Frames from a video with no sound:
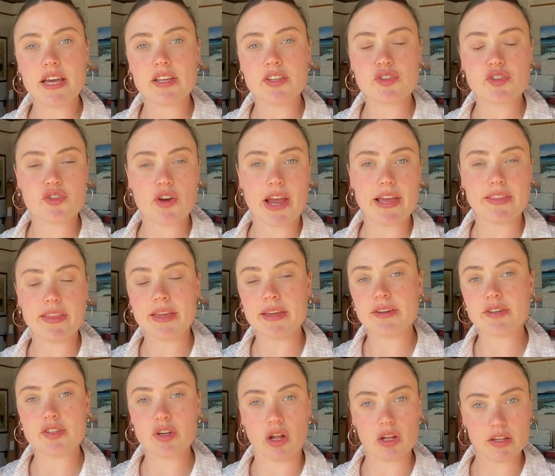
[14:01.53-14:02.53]

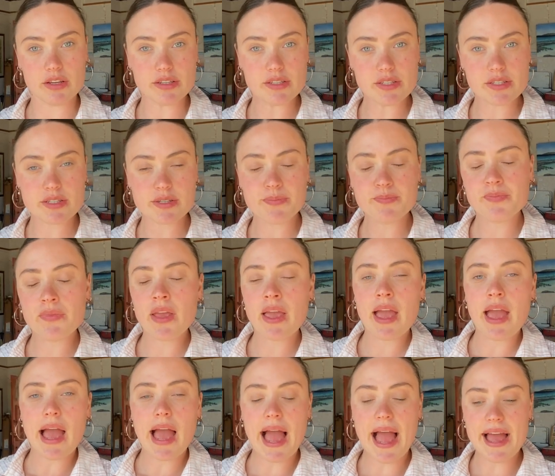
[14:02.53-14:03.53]
Australian dollars.
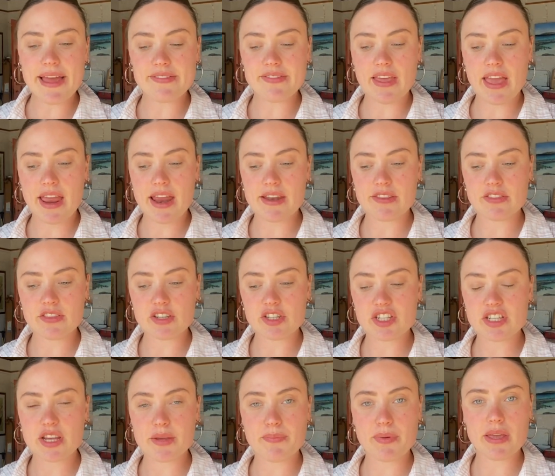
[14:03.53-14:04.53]
And then the
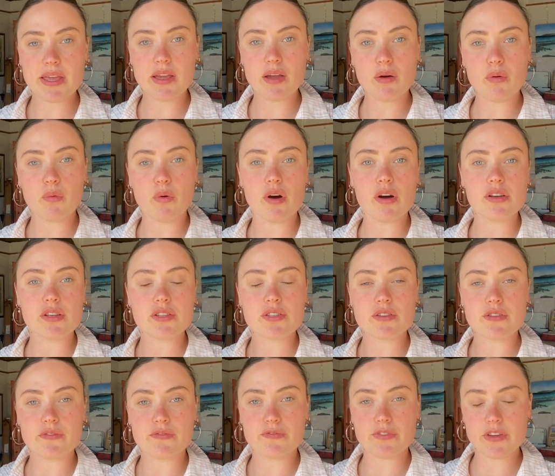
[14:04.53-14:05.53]
shipping was
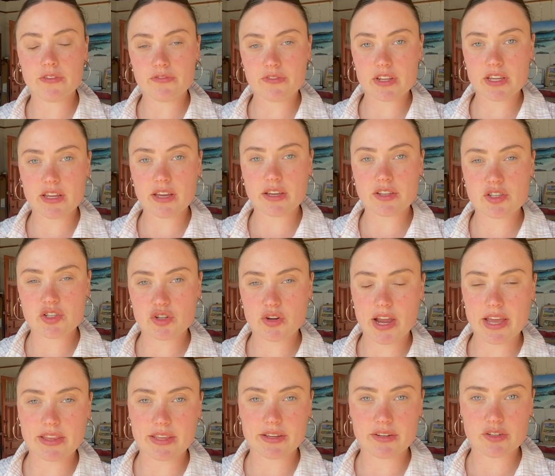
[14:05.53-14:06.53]
50
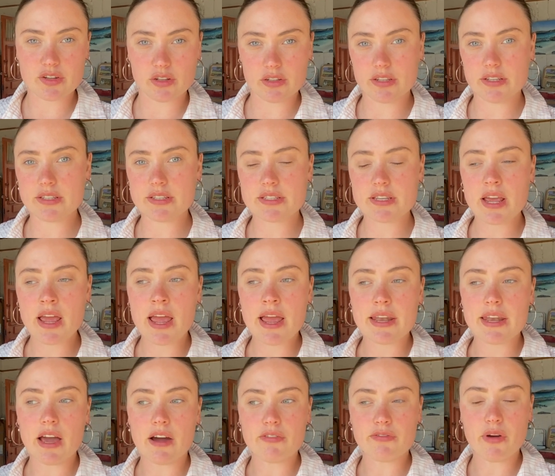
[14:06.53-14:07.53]
Australian dollars.
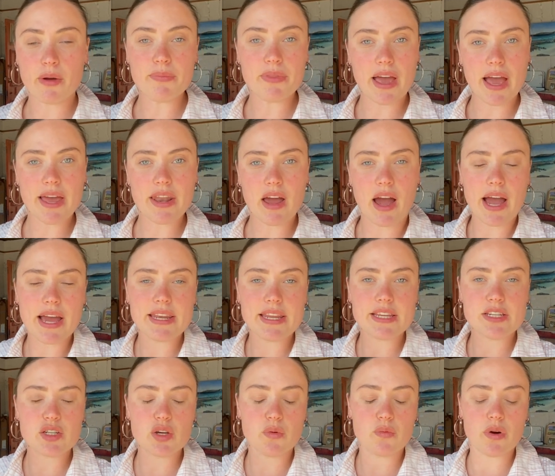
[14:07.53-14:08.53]
Now from that, I
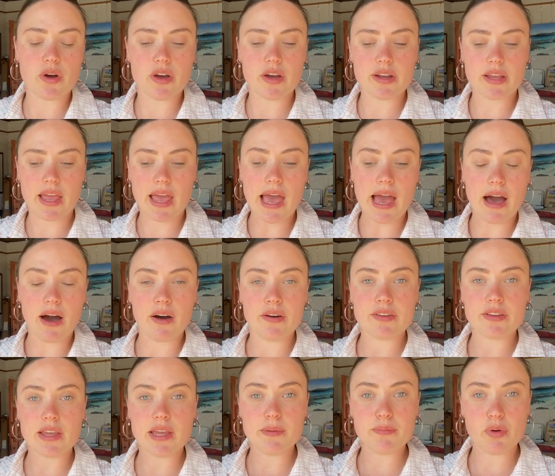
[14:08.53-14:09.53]
need to work out
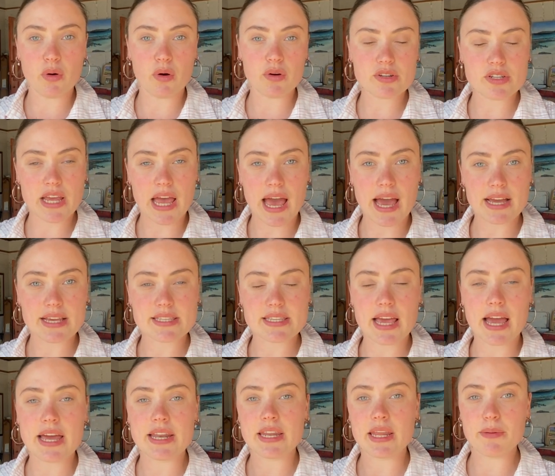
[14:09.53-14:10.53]
import tax
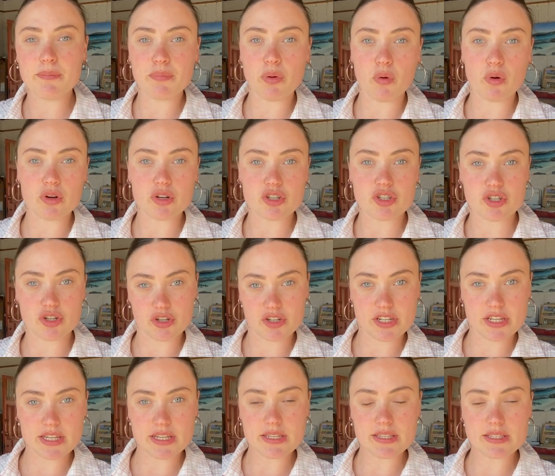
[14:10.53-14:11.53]
and import
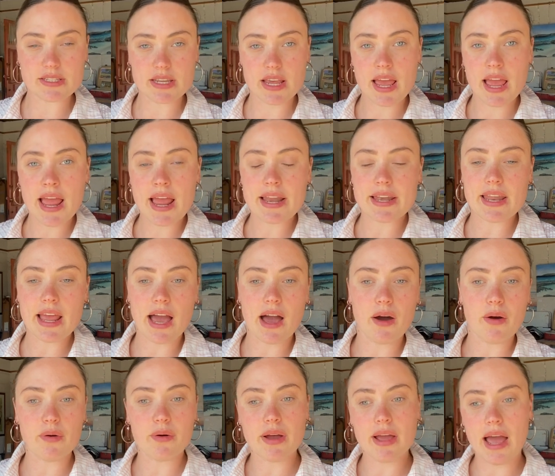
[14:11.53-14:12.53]
duties.
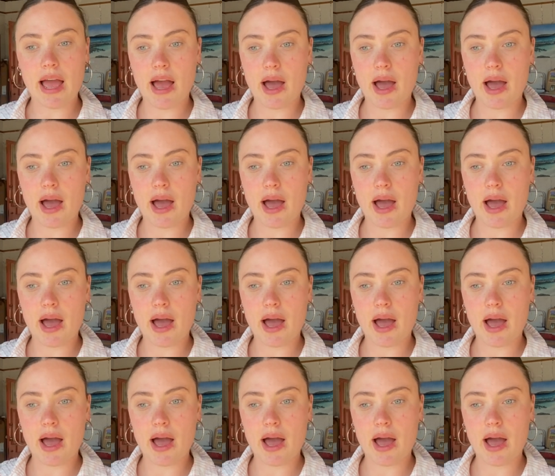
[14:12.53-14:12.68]
Now